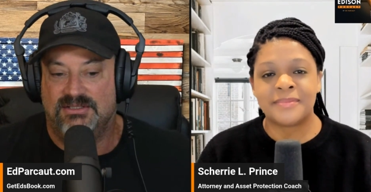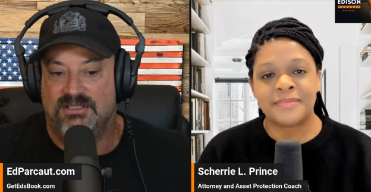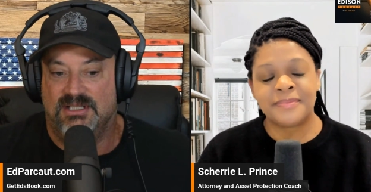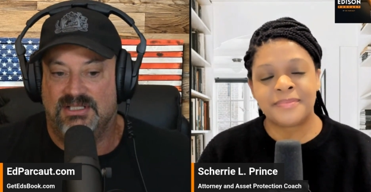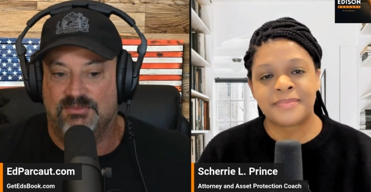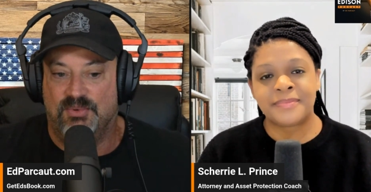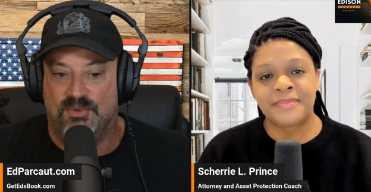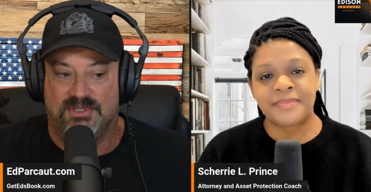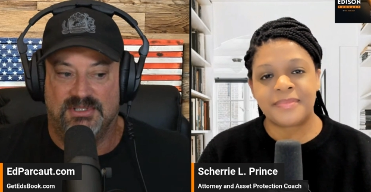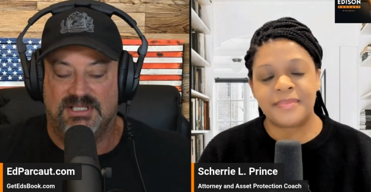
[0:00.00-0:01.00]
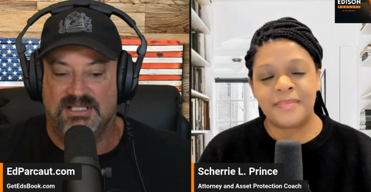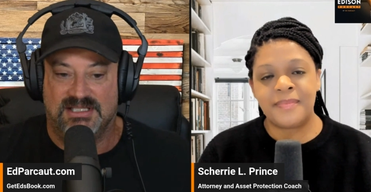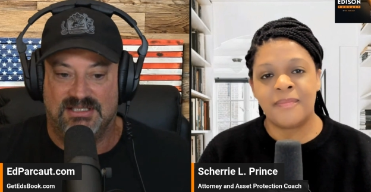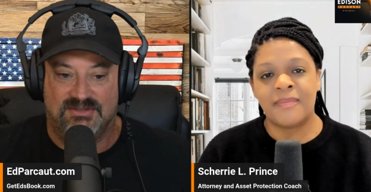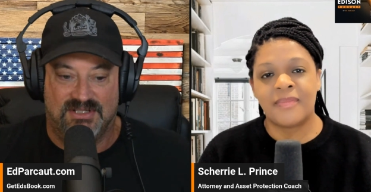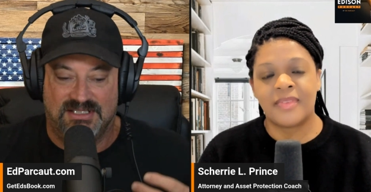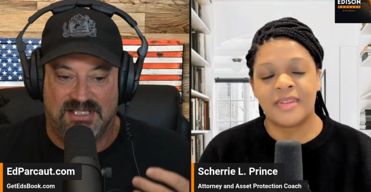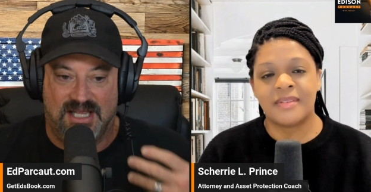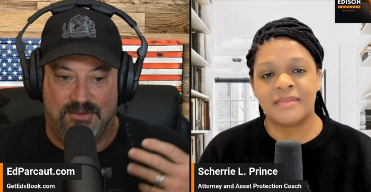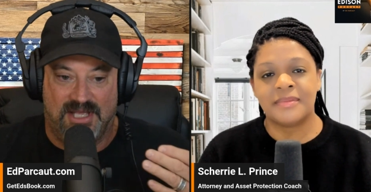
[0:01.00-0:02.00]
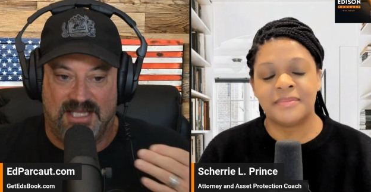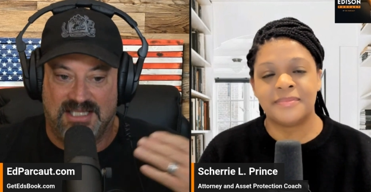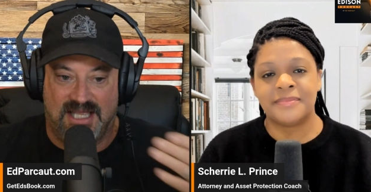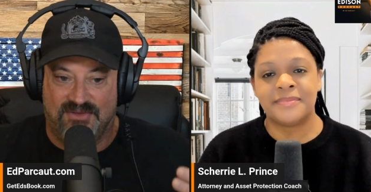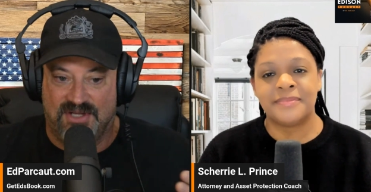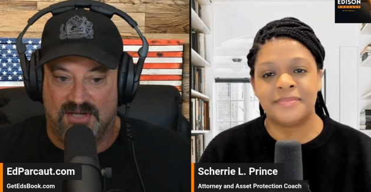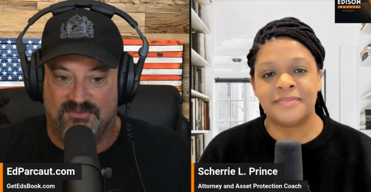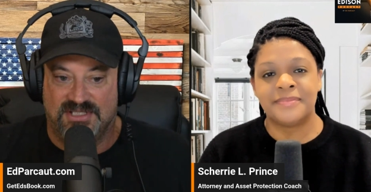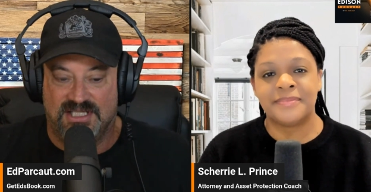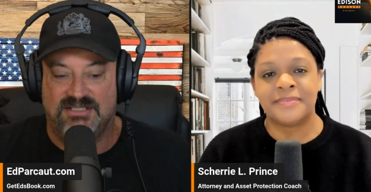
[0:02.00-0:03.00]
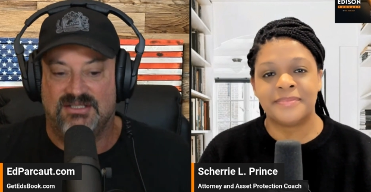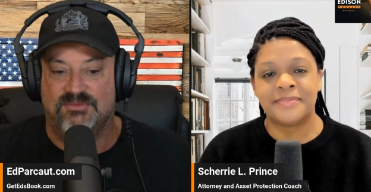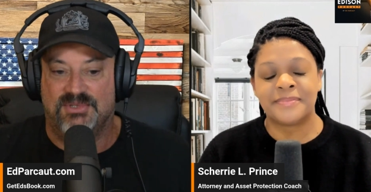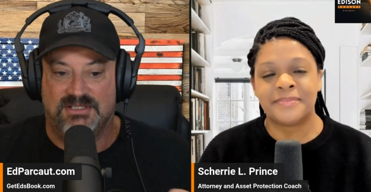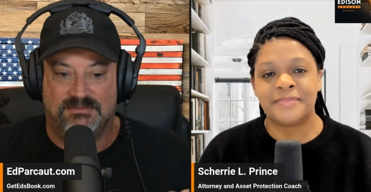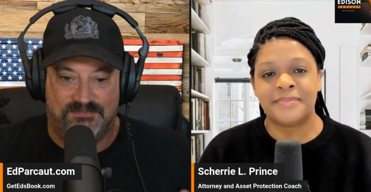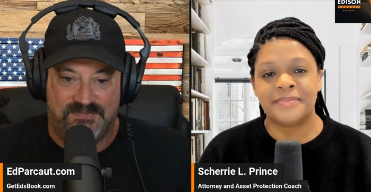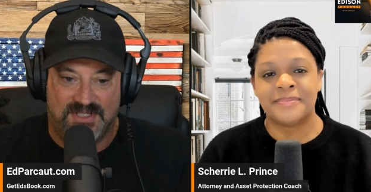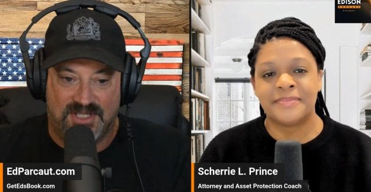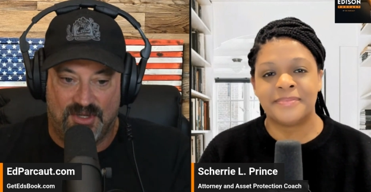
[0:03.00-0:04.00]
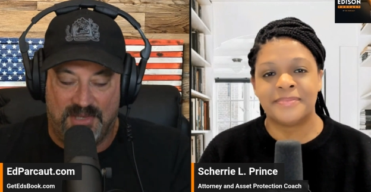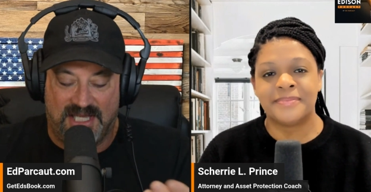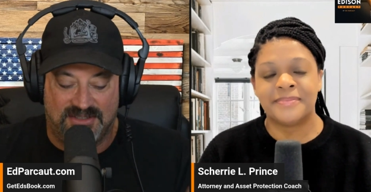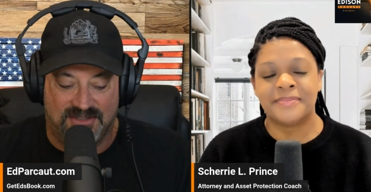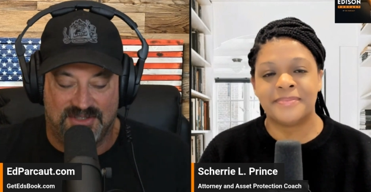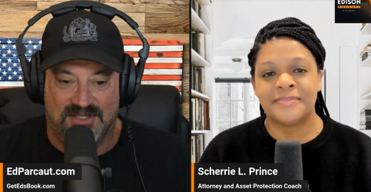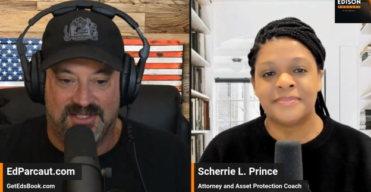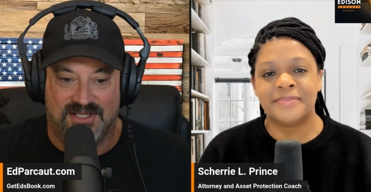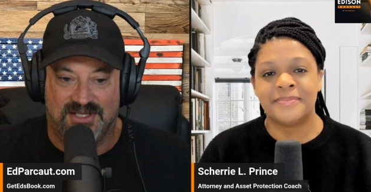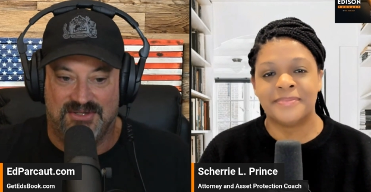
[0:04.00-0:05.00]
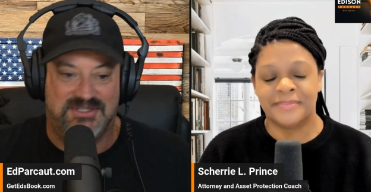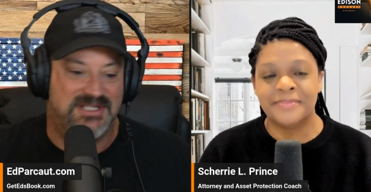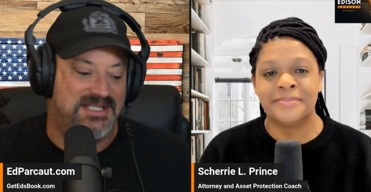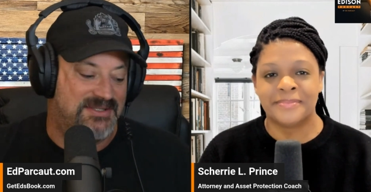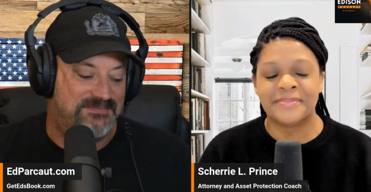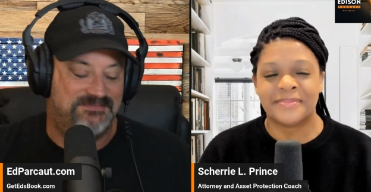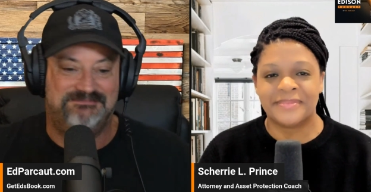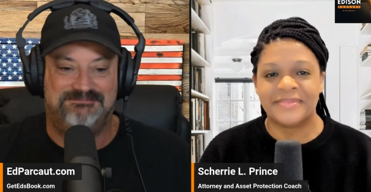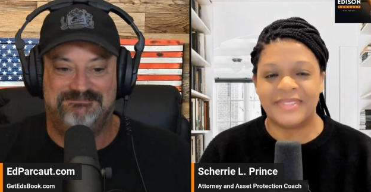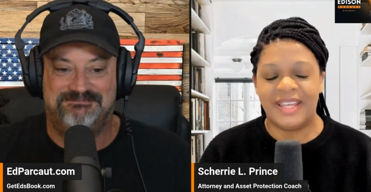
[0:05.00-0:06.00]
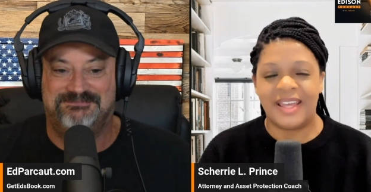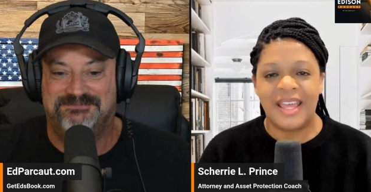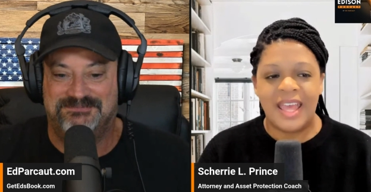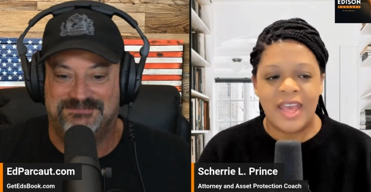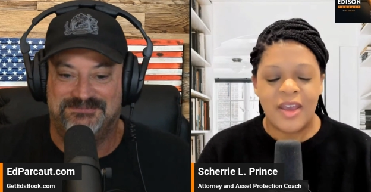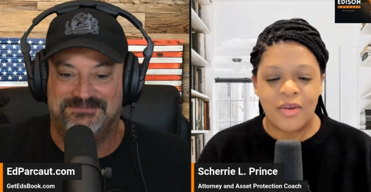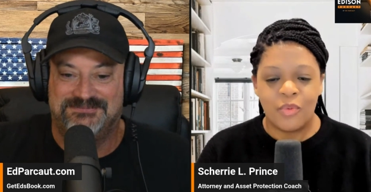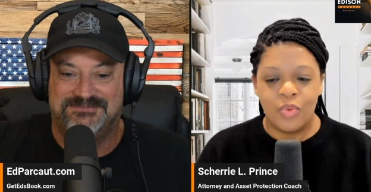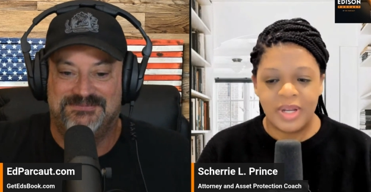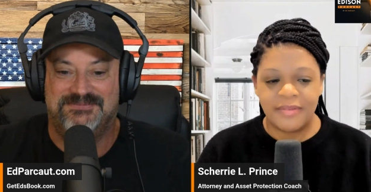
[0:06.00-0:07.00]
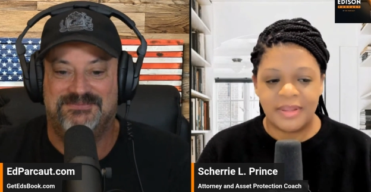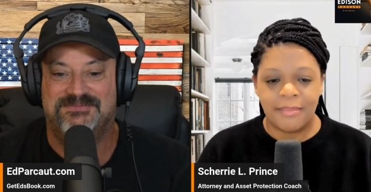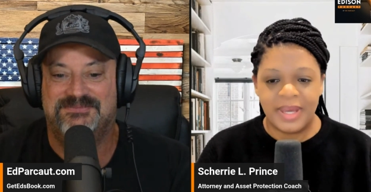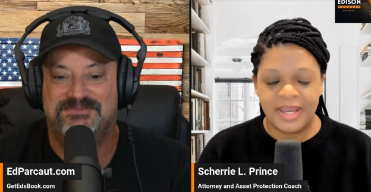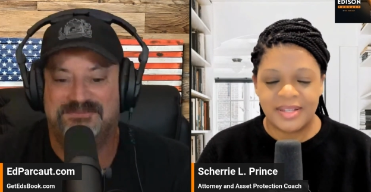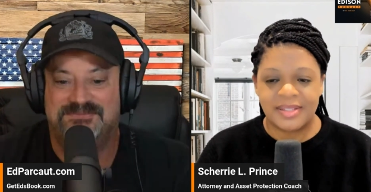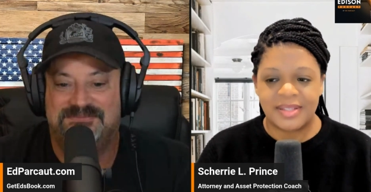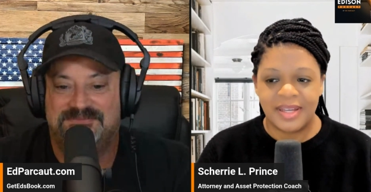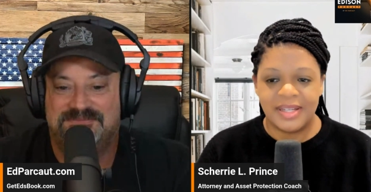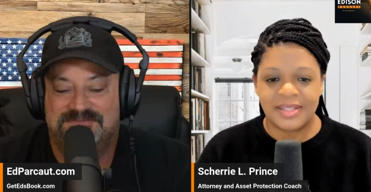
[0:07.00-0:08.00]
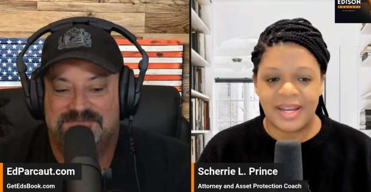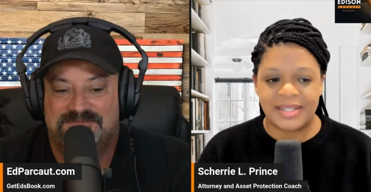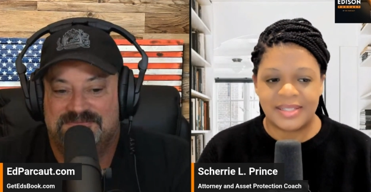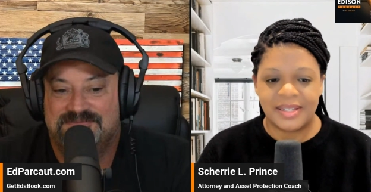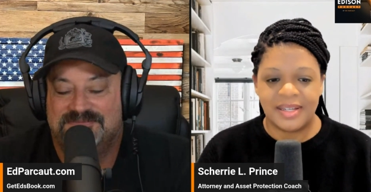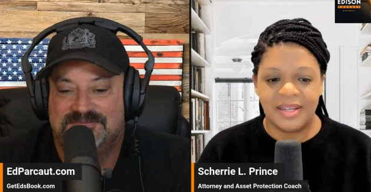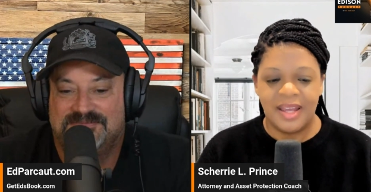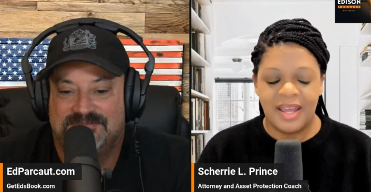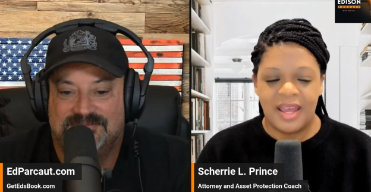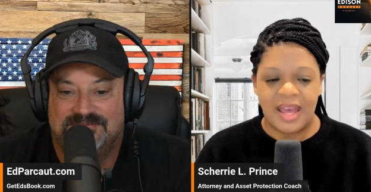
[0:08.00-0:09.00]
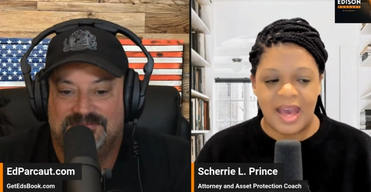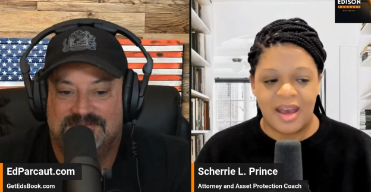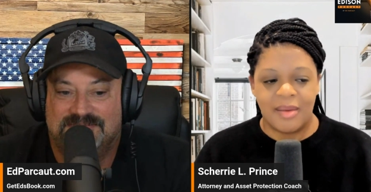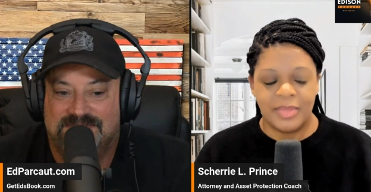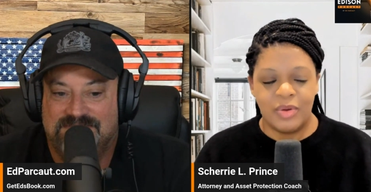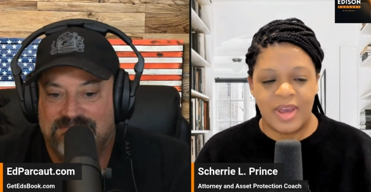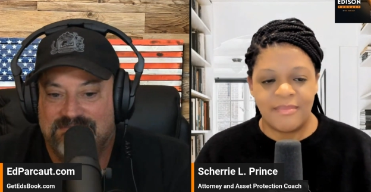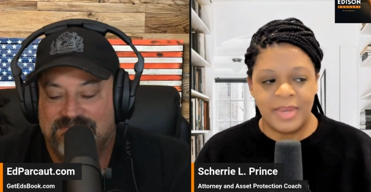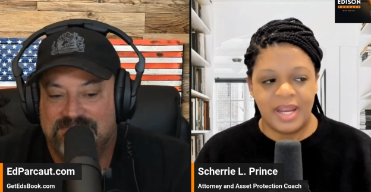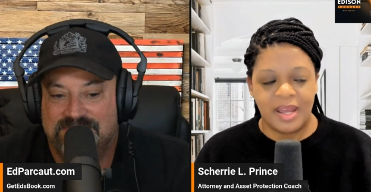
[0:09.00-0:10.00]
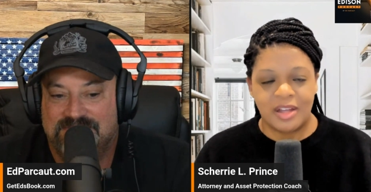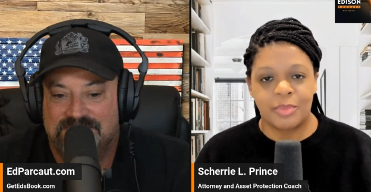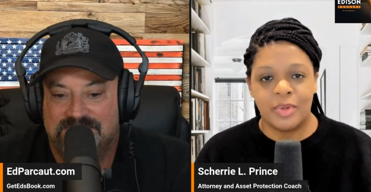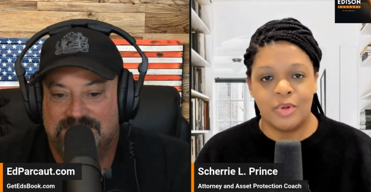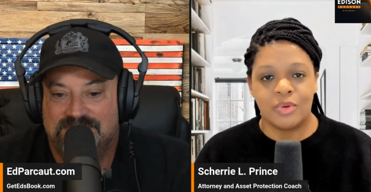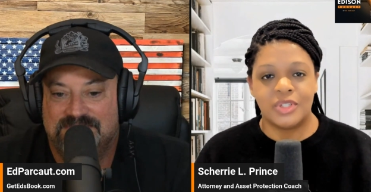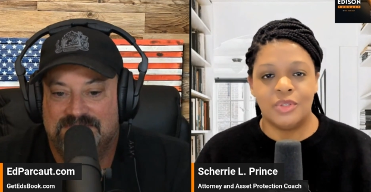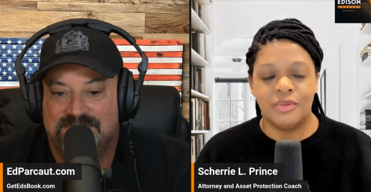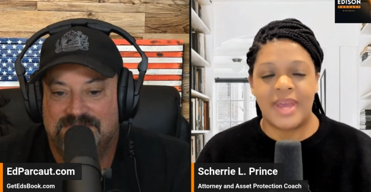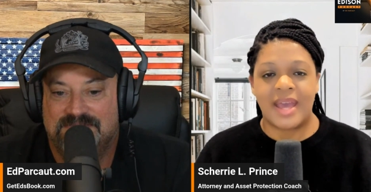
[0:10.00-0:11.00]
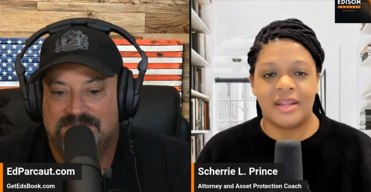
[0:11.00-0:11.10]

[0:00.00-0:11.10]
Speaker 1: it's important because that's, it's, I would like to have the conversation, but go back to you now that you got your tea.
Speaker 2: Yeah. One of the biggest things that I see, um, you have many entrepreneurs who do not